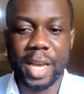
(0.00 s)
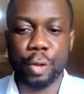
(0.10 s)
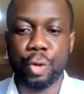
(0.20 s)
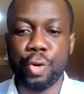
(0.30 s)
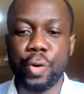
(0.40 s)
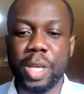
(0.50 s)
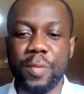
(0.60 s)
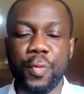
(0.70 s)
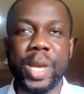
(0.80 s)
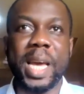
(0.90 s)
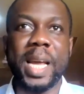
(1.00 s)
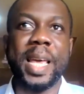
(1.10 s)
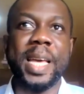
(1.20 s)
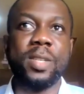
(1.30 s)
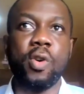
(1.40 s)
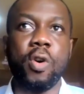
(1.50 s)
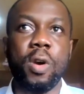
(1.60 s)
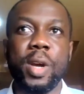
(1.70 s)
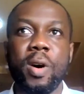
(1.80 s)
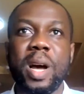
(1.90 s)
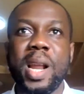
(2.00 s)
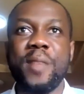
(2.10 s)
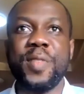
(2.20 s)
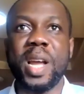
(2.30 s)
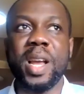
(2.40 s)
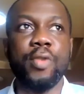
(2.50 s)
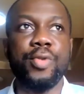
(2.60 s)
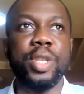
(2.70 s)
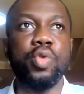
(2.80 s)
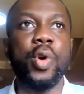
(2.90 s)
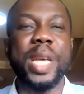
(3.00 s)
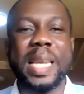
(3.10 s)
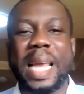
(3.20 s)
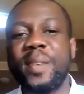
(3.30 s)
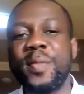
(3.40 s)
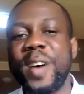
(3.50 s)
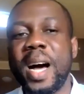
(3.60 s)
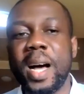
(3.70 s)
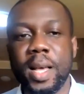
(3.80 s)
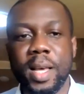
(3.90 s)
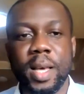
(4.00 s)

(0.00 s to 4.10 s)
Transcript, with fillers: And so if we can get all the other African countries going that far,